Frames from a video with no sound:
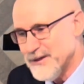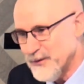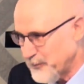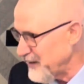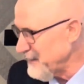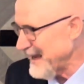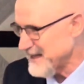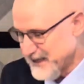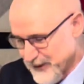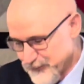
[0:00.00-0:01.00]
The
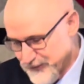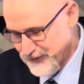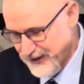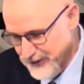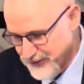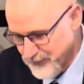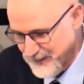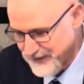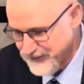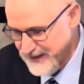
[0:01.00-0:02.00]
main difference here that
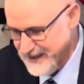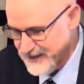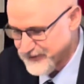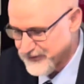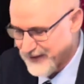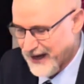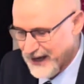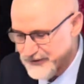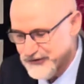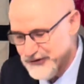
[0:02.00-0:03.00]
we see is that
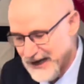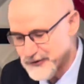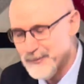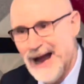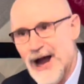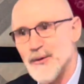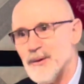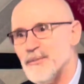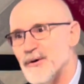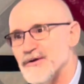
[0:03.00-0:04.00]
unchecked
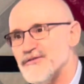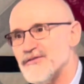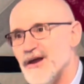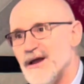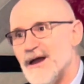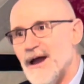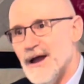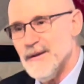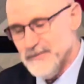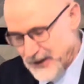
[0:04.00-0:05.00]
power puts
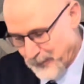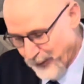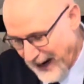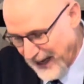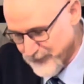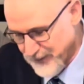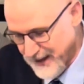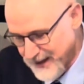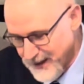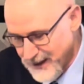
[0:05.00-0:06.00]

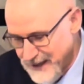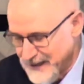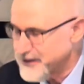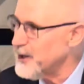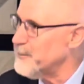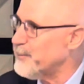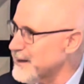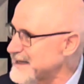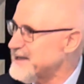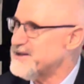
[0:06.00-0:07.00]
depravity in
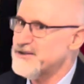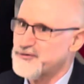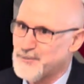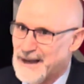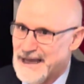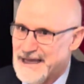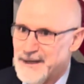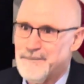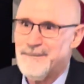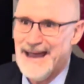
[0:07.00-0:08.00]
complete display.
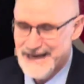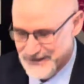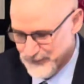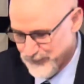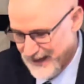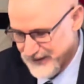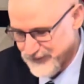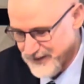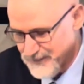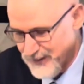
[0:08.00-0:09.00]
It
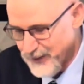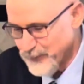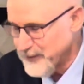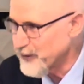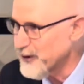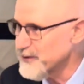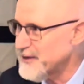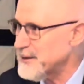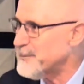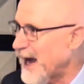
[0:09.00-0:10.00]
magnifies it. We've heard
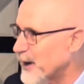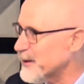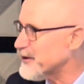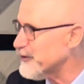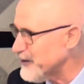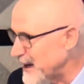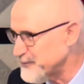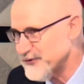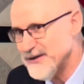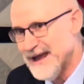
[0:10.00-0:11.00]
that power
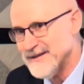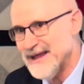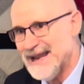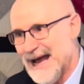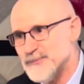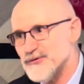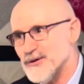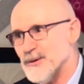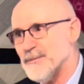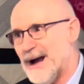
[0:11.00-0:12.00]
corrupts and that
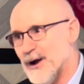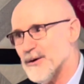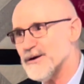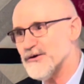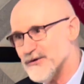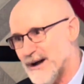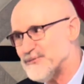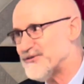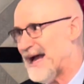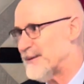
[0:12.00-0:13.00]
absolute power
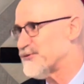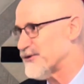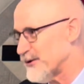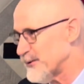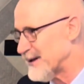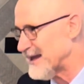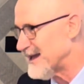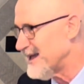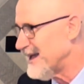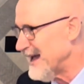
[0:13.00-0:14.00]
corrupts
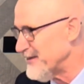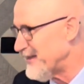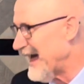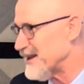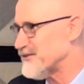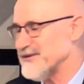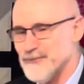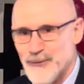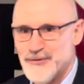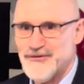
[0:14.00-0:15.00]
absolutely. And that is
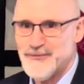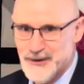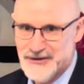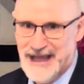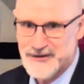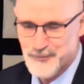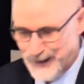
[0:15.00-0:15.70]
what takes